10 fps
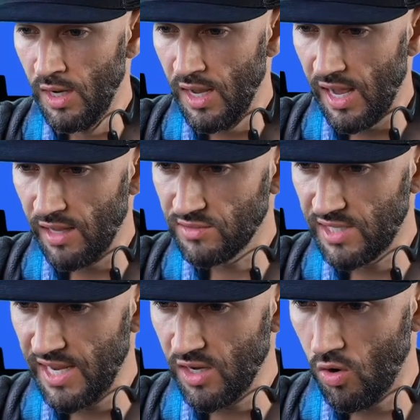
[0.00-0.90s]
I'll
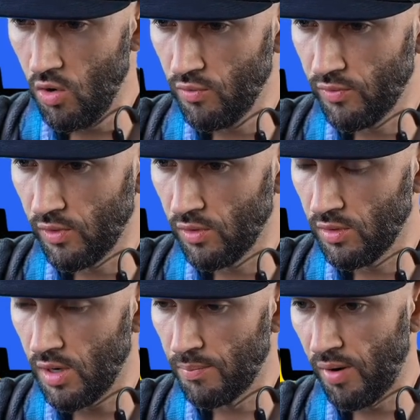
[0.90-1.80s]
take over
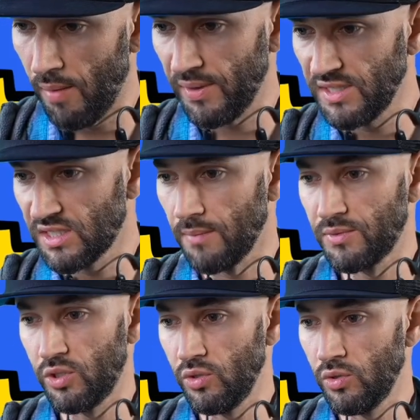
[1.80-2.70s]
a property sub
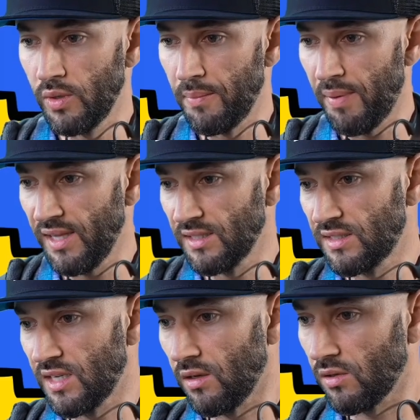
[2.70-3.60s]
2 and pay the
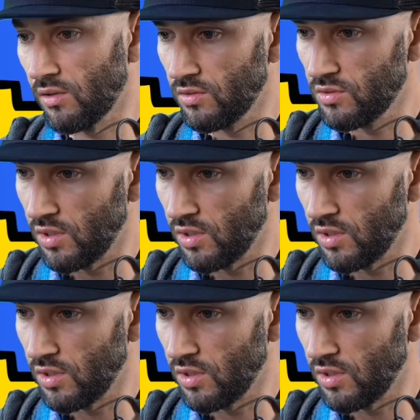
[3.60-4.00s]
sellers